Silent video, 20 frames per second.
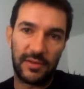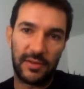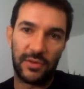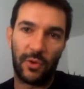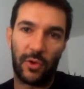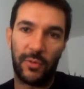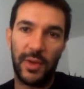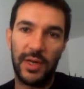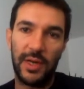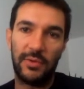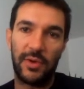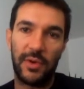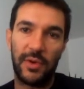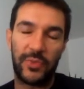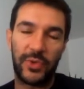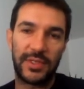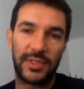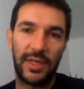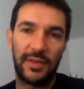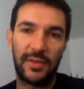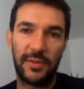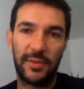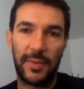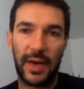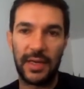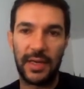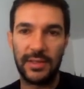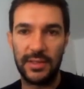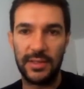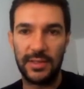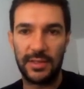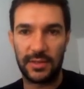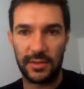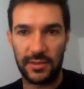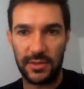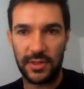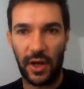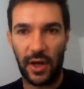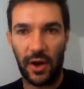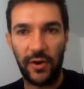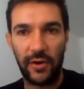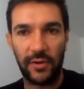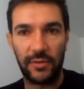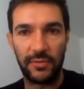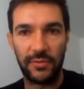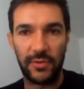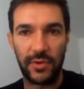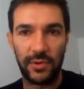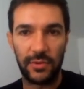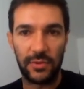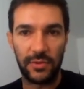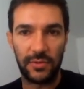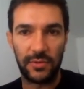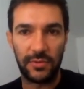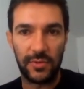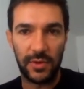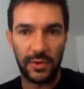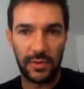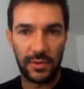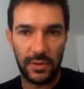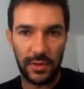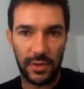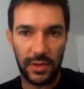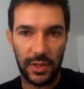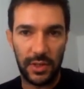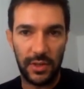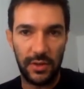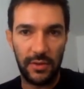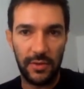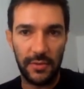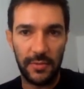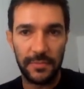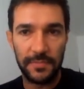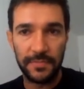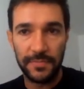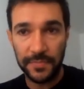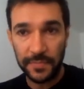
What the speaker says: normally represented by this star here,